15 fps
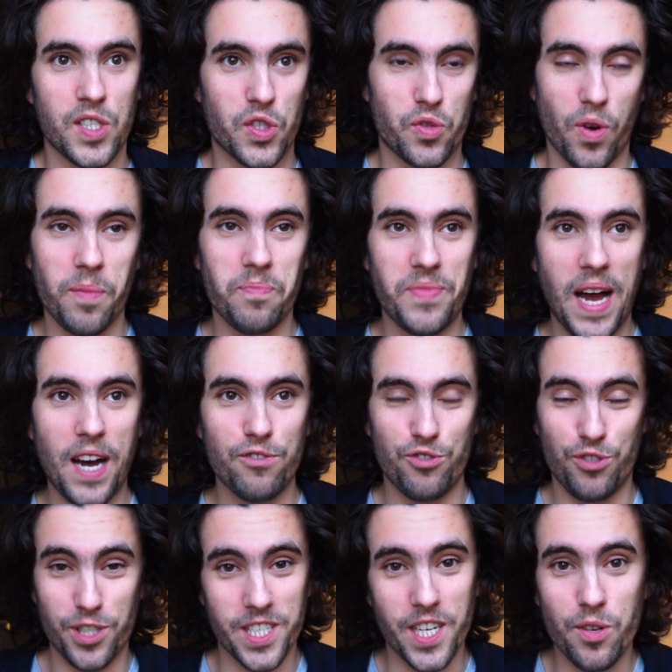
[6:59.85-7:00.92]
dropped down
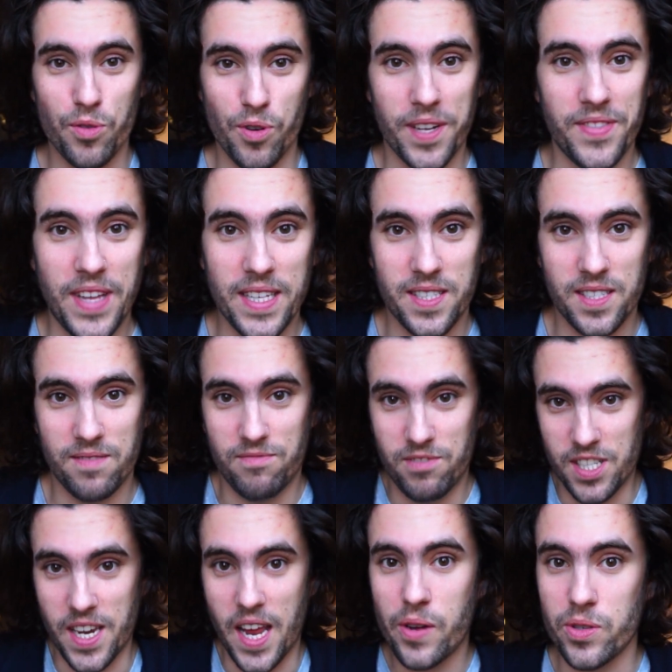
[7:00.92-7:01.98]
to zero in that
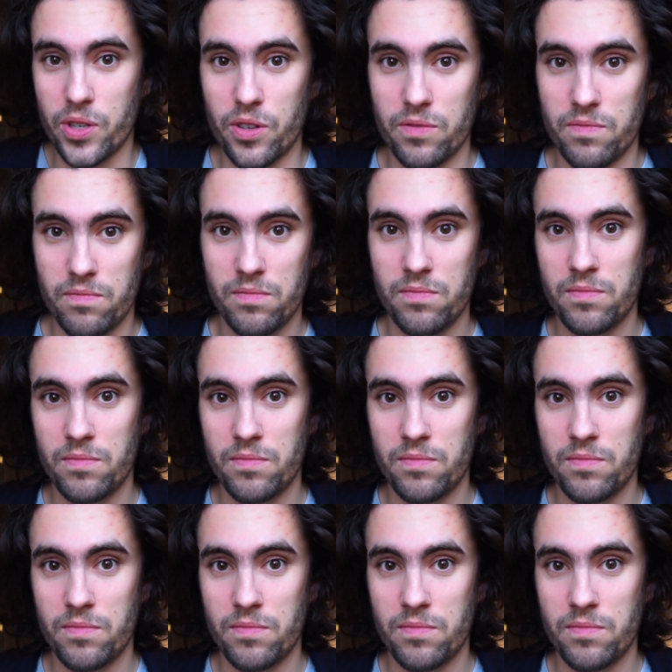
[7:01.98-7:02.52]
scenario.